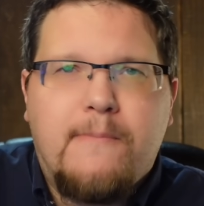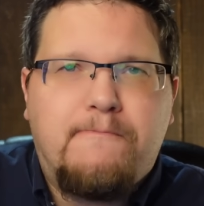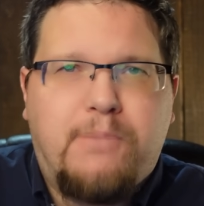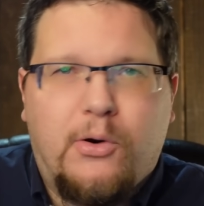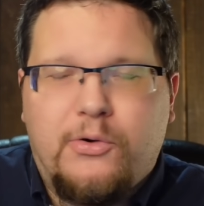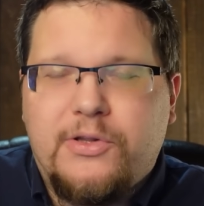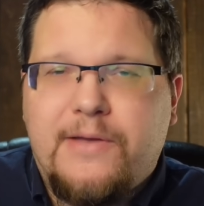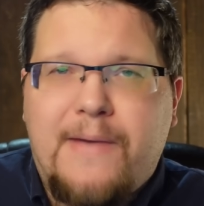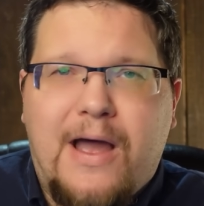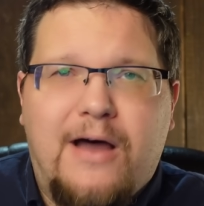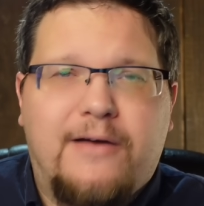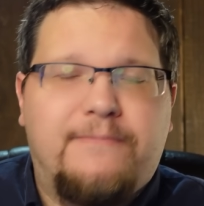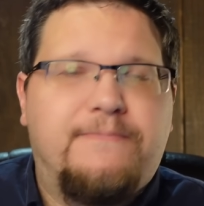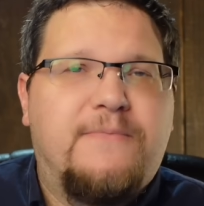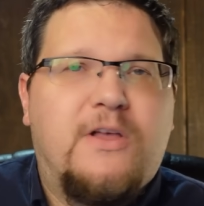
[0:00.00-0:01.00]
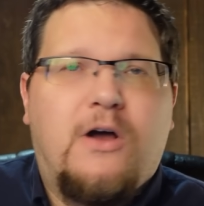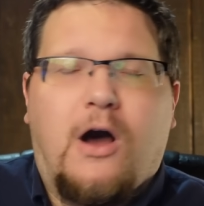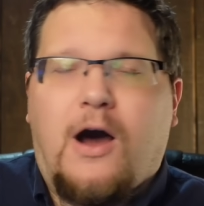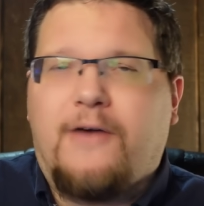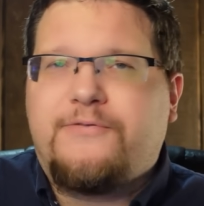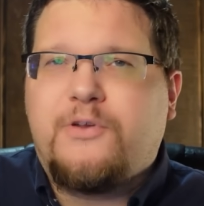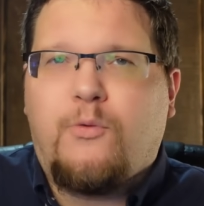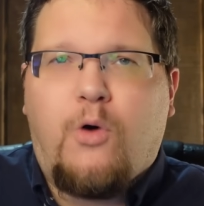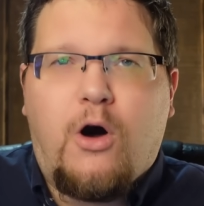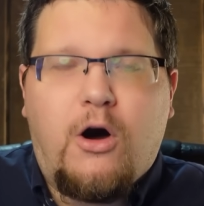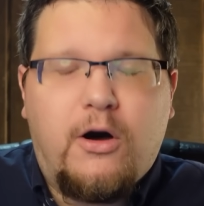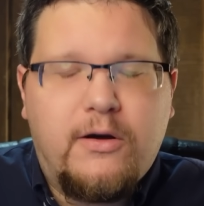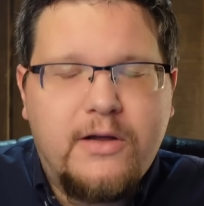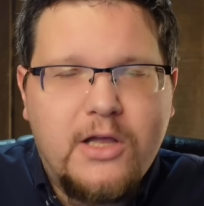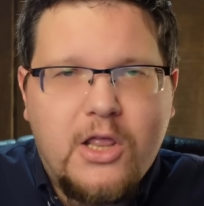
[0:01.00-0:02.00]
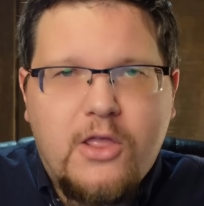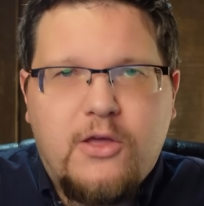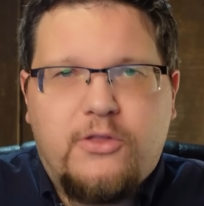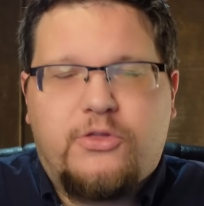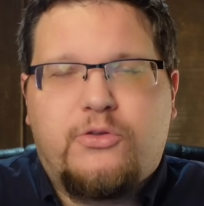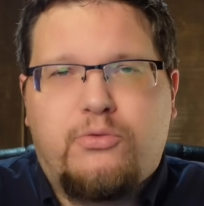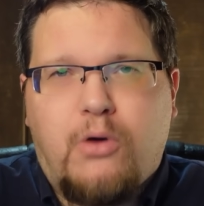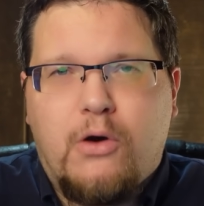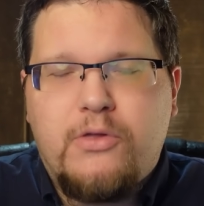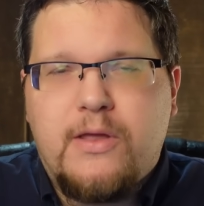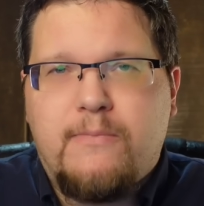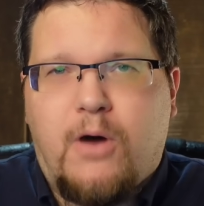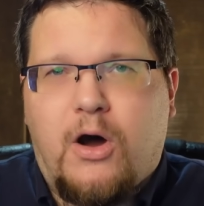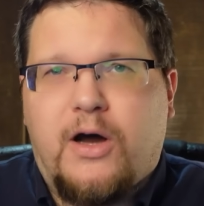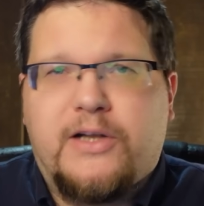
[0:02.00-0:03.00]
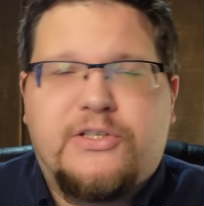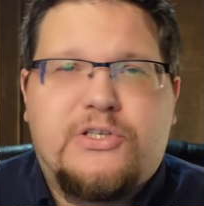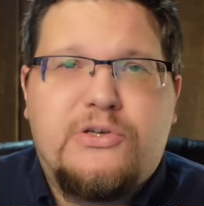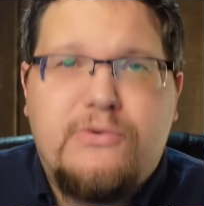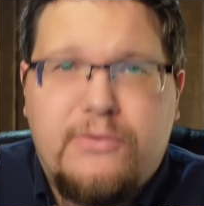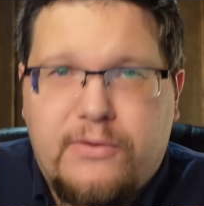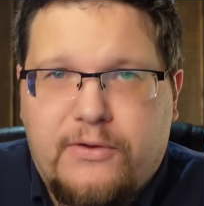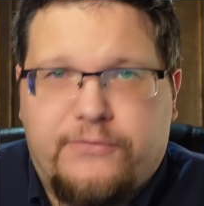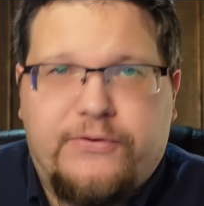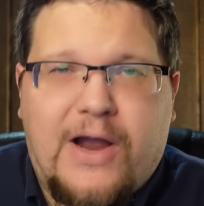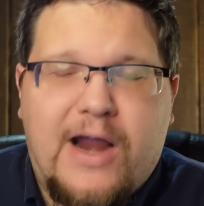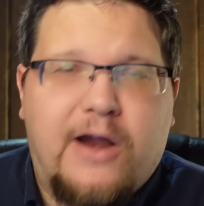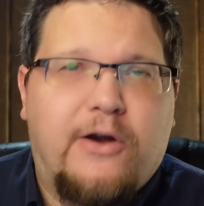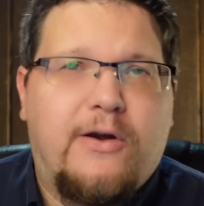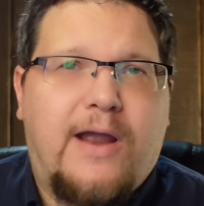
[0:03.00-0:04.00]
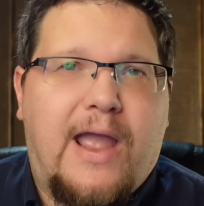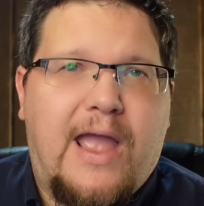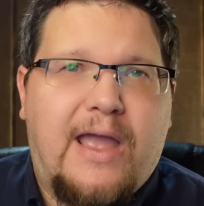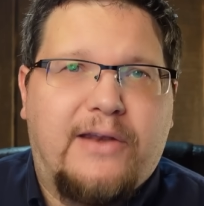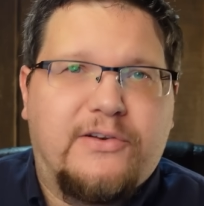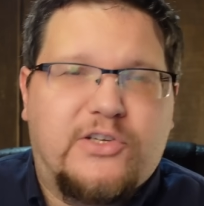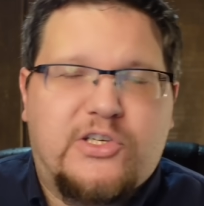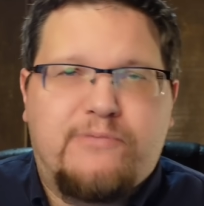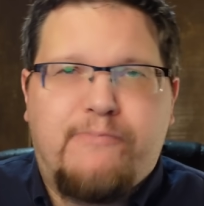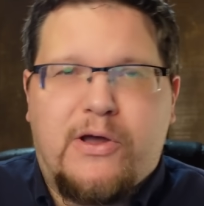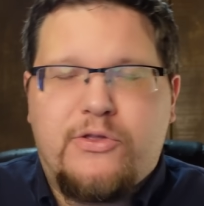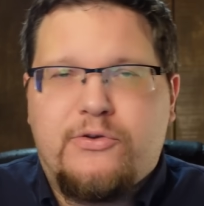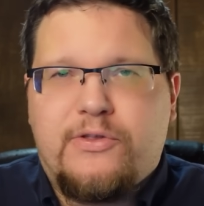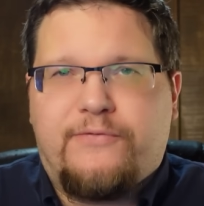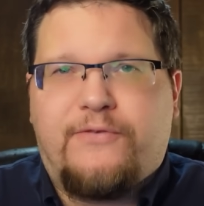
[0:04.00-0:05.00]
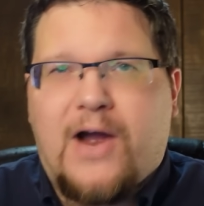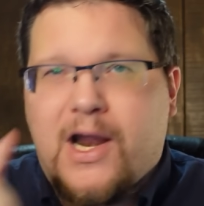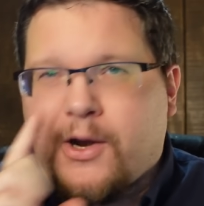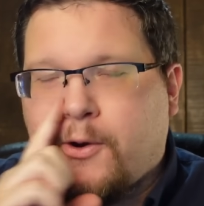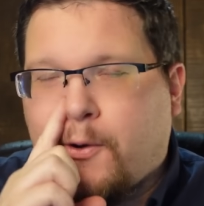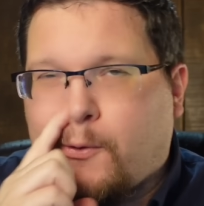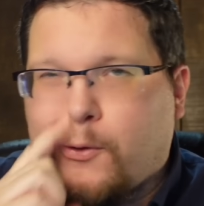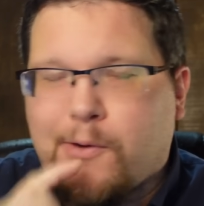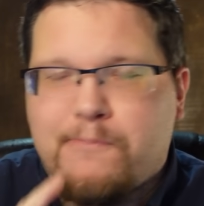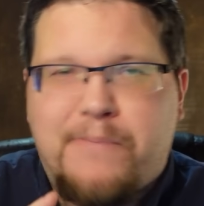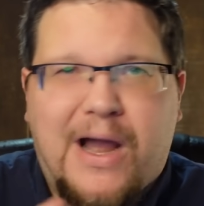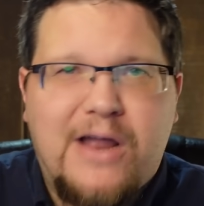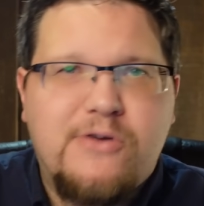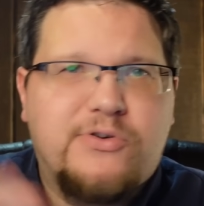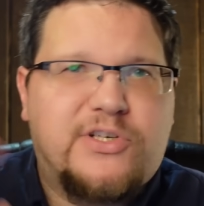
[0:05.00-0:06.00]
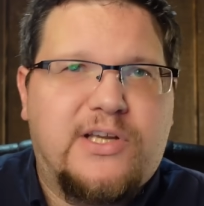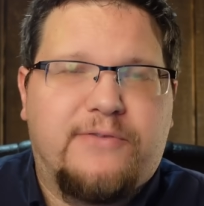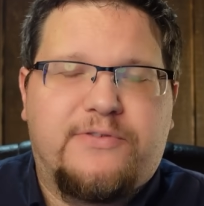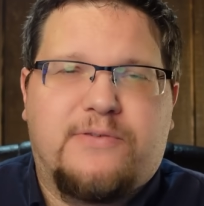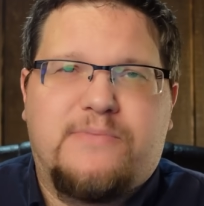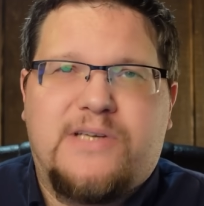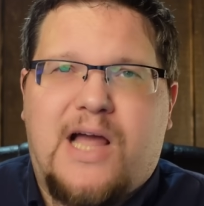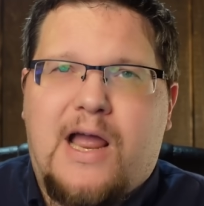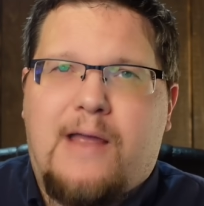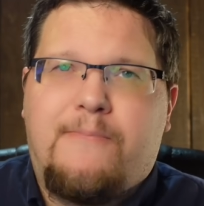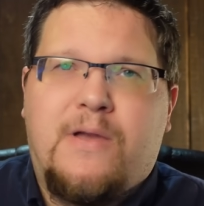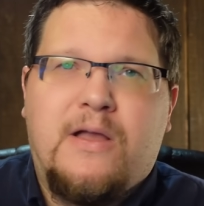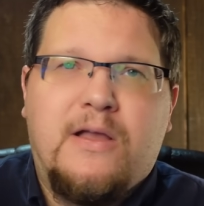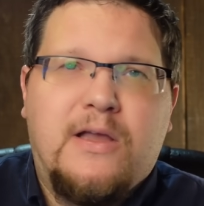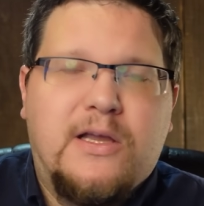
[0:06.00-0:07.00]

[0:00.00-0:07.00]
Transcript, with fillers: pull them out off the wall, and throw them onto the fire and smother the fire, or buy yourself some time